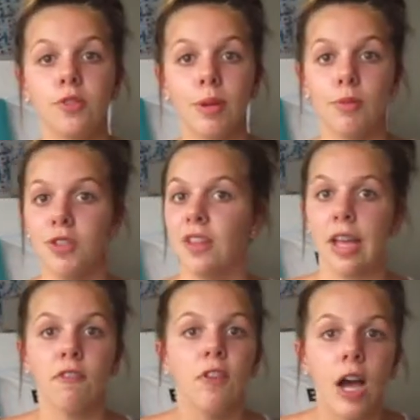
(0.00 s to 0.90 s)
to me, which is
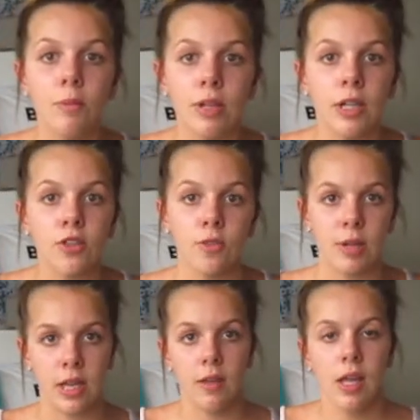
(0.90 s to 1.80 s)
like 5 minutes from
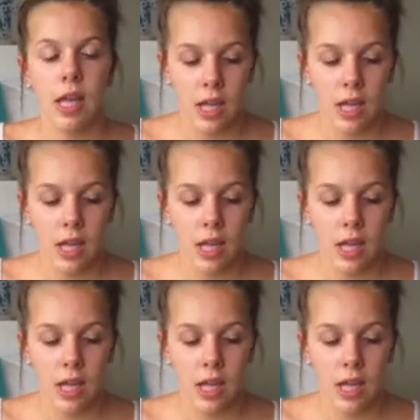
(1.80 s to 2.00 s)
here.